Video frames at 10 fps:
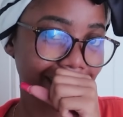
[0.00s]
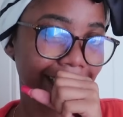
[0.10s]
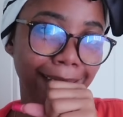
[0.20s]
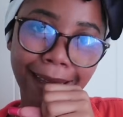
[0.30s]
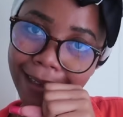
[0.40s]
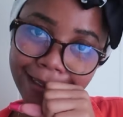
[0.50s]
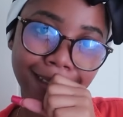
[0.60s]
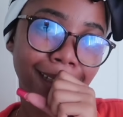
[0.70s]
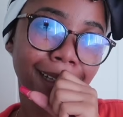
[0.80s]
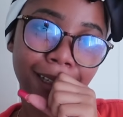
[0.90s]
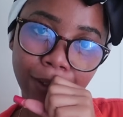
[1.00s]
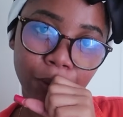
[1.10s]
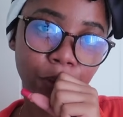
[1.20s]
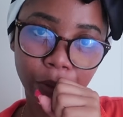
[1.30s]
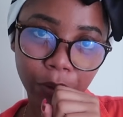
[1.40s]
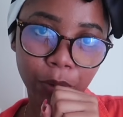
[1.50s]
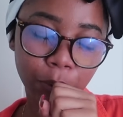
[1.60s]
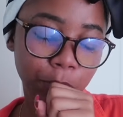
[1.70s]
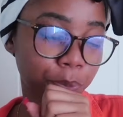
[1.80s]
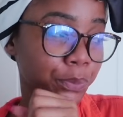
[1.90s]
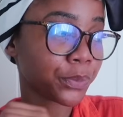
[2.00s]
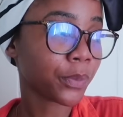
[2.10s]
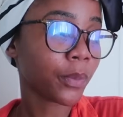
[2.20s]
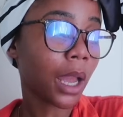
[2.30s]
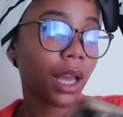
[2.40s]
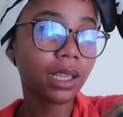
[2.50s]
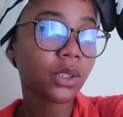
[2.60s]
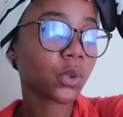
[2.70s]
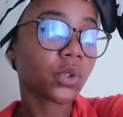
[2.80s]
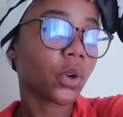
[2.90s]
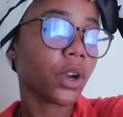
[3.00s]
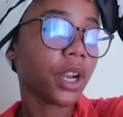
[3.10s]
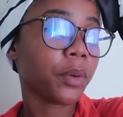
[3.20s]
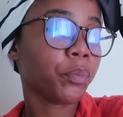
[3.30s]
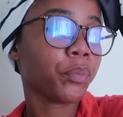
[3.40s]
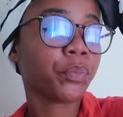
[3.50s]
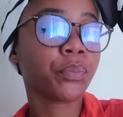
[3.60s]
Nasty little girl, I'm so sorry.